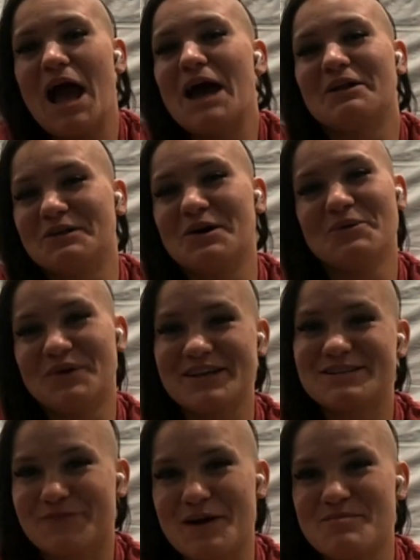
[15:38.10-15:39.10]
I don't know what
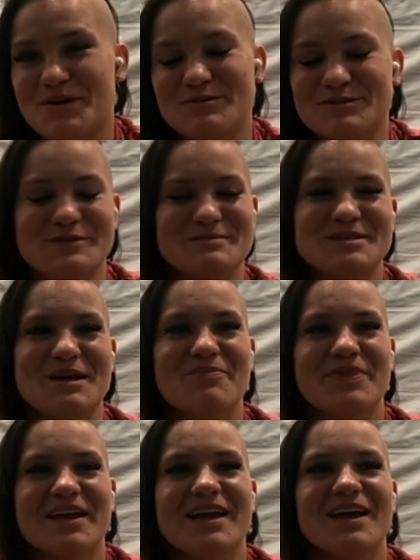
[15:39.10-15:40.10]
it's from, but it was from
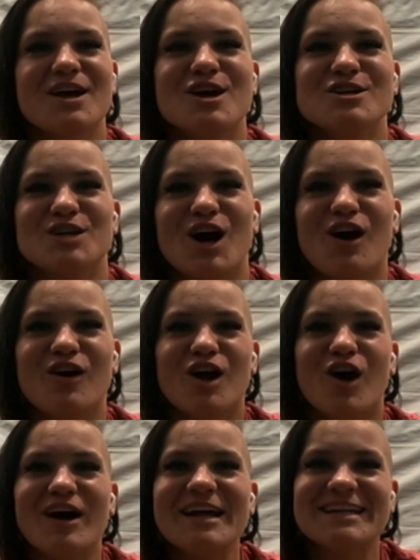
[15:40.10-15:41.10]
something. So
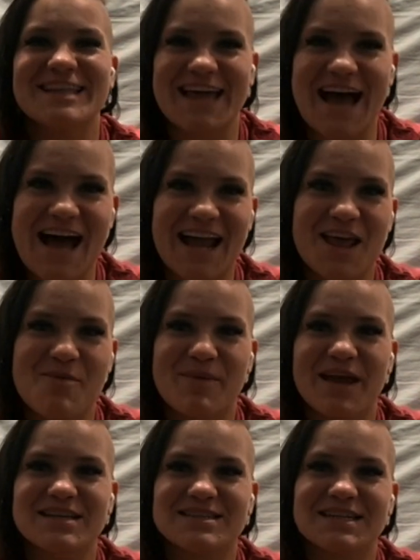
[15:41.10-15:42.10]
going to that, and
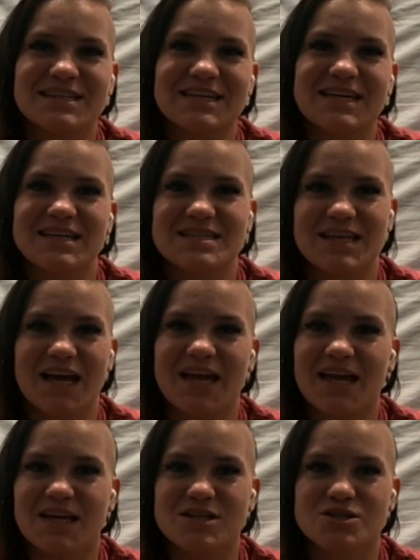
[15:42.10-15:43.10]
basically he's
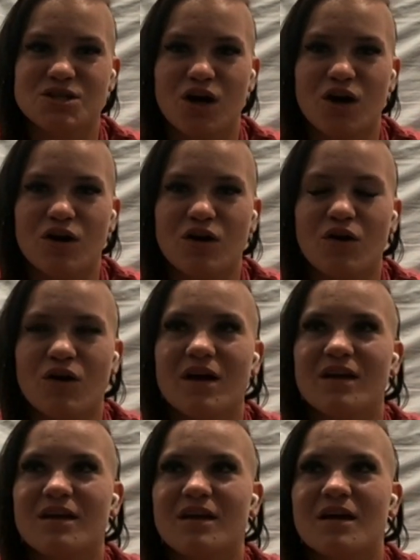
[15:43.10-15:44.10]
like, so
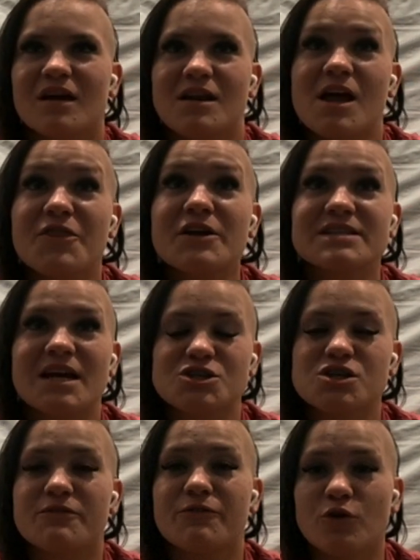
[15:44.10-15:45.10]
nothing's
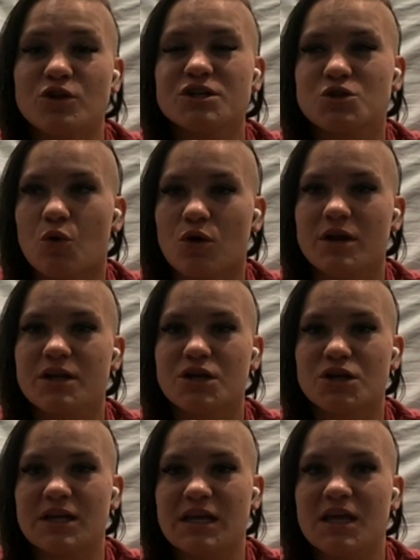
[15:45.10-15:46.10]
actually fully torn in
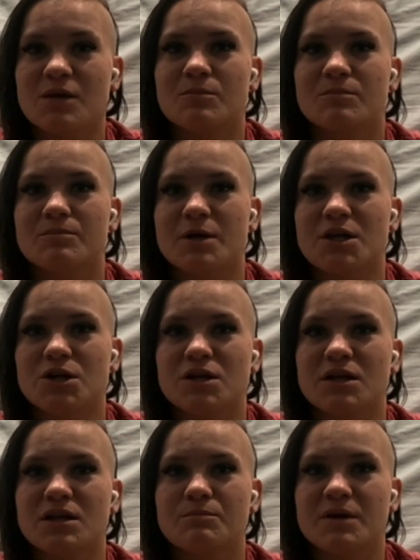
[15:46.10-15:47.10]
your knee,
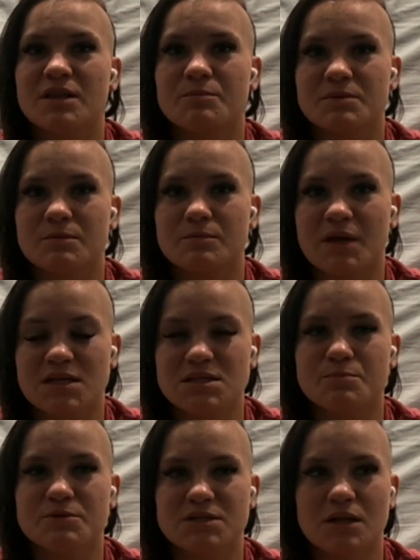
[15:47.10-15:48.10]

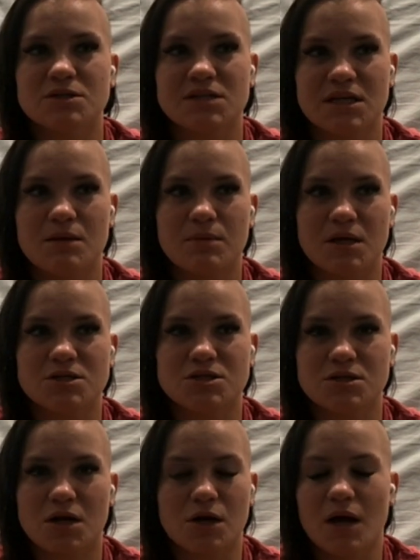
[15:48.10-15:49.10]
because of the patellar tendon being,
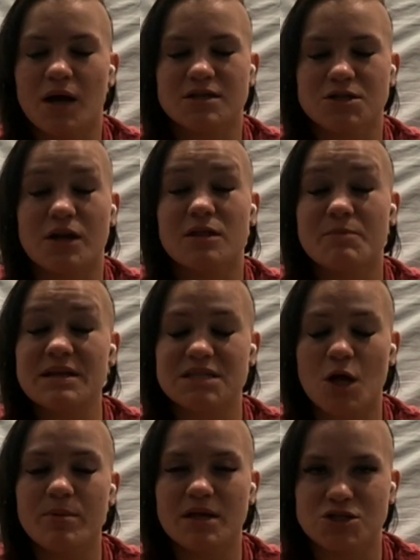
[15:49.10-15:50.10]
the
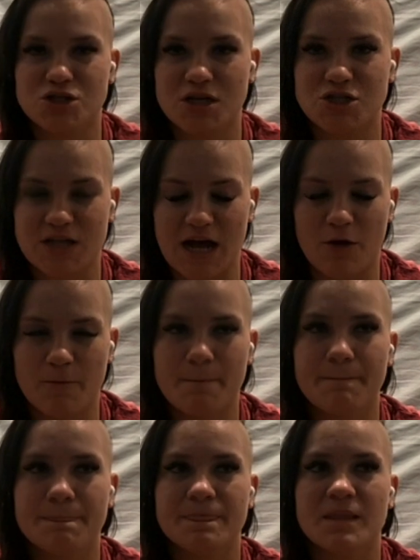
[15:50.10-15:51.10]
PCL being stretched out,